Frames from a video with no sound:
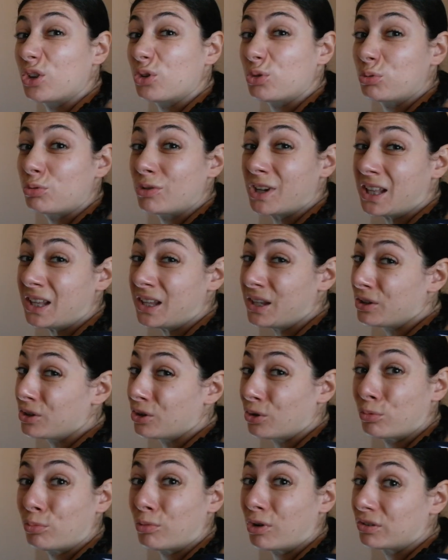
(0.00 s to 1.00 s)
You really
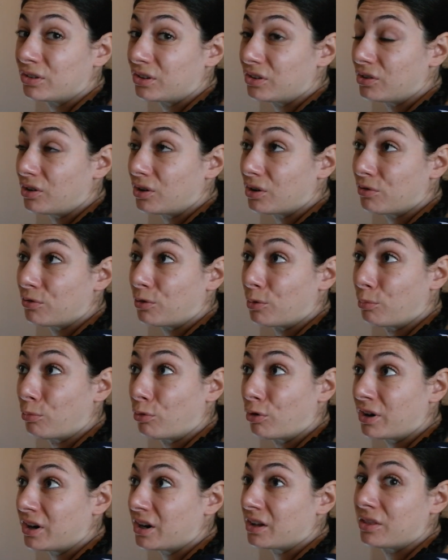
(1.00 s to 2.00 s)
don't want to talk for
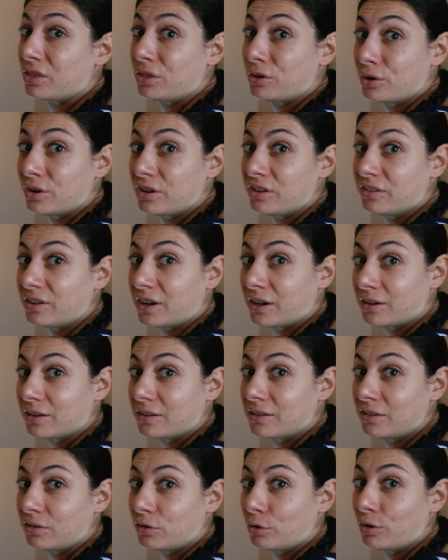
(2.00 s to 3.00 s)
more than thirty
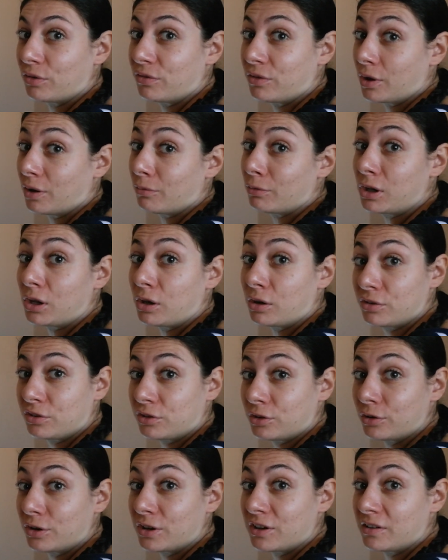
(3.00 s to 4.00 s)
seconds, so if you have a long
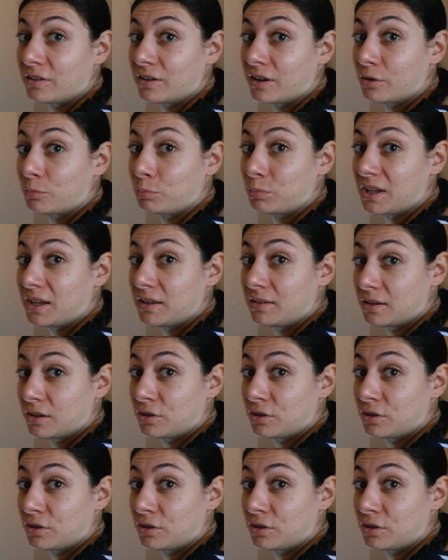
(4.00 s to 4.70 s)
story to tell, please